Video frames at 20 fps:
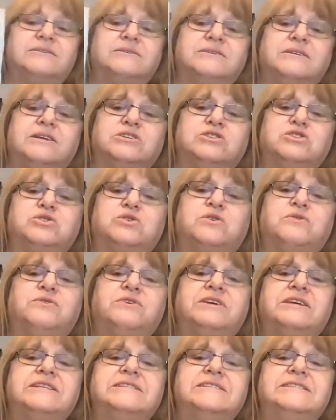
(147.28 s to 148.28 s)
Not sure if you
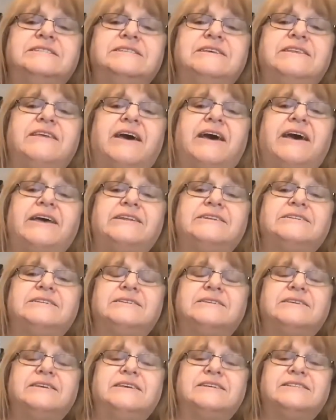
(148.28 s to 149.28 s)
can see that.
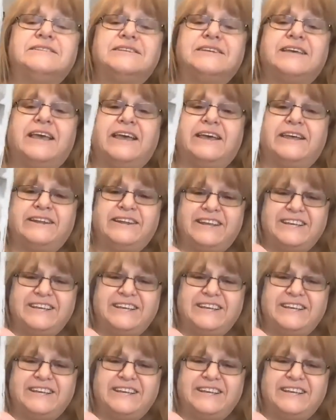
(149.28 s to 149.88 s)
Yes, you can.